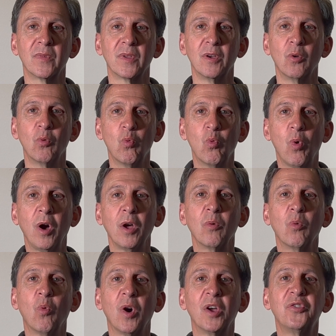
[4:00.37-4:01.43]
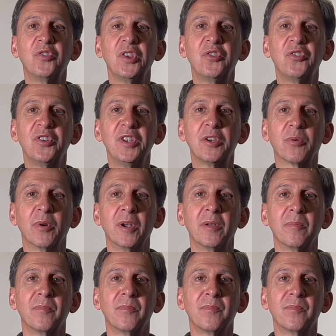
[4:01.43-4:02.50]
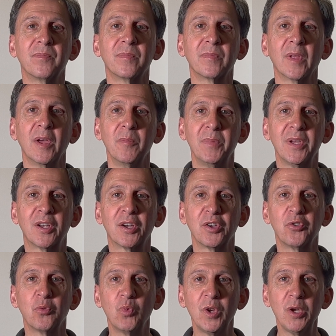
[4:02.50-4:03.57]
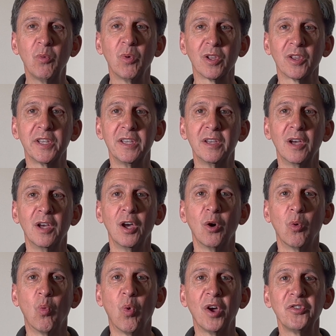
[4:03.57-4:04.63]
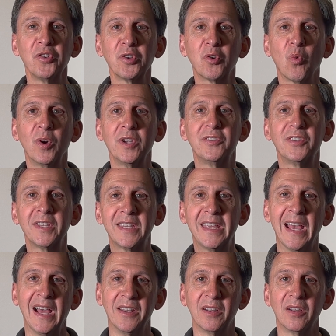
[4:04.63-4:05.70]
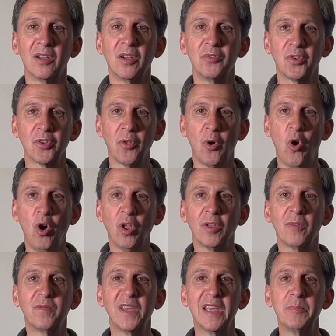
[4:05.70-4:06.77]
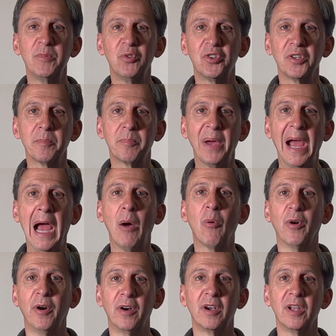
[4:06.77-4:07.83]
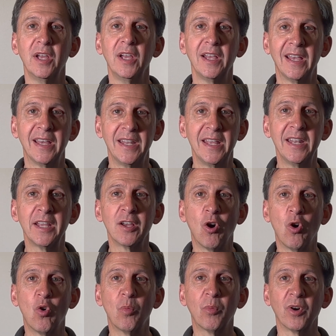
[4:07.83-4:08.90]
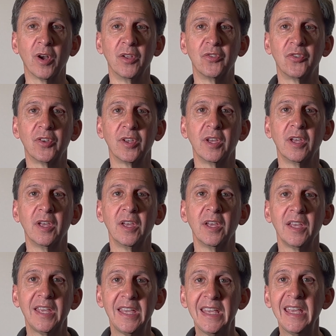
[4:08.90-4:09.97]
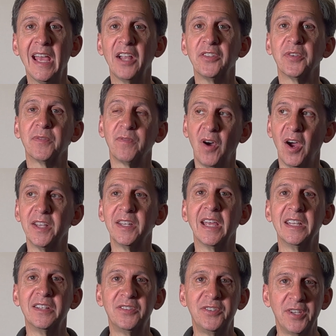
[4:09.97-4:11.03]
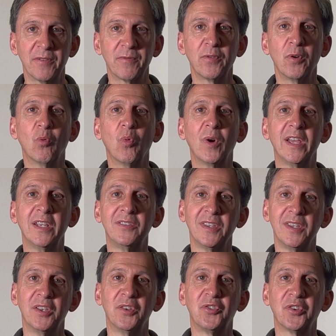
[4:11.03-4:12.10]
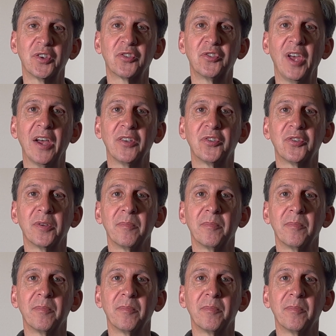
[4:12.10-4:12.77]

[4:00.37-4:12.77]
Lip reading: What was his secret? Because Willie wasn't going to get to the Hall of Fame using power and hitting home runs. He had to find a different way to his success.